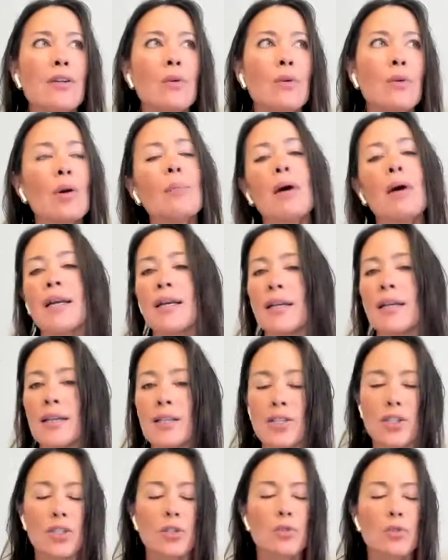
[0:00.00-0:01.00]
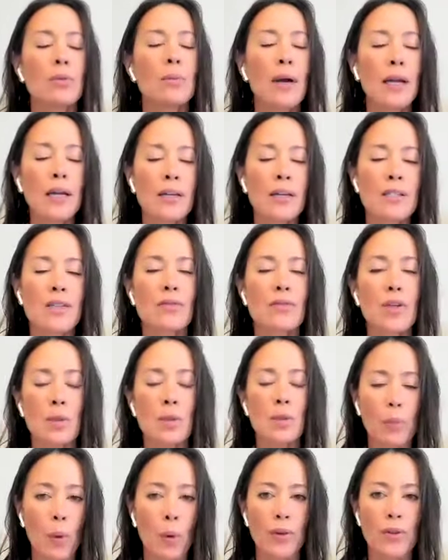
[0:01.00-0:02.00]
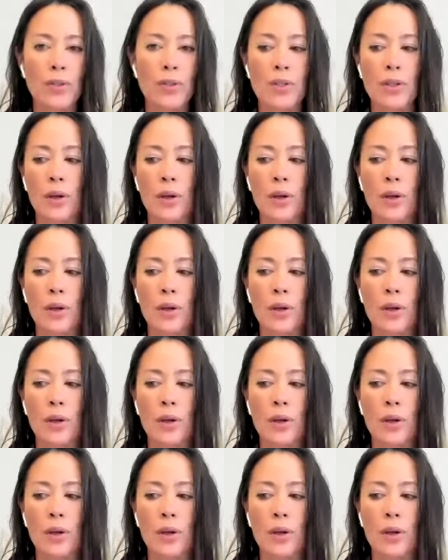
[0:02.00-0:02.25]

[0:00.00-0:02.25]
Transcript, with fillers: you remind us of the importance,